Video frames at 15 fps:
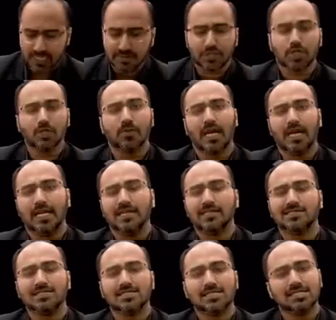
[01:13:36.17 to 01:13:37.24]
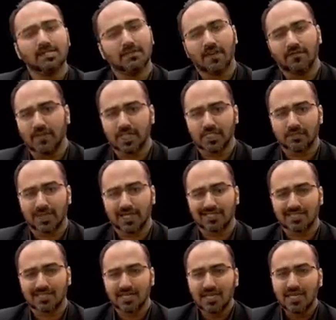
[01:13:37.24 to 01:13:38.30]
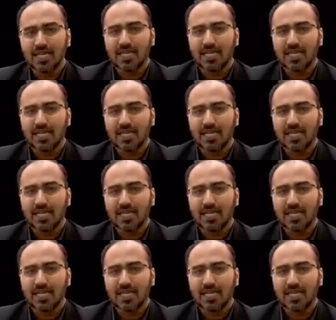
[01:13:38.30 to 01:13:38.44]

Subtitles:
comes to your mind is simple face mask.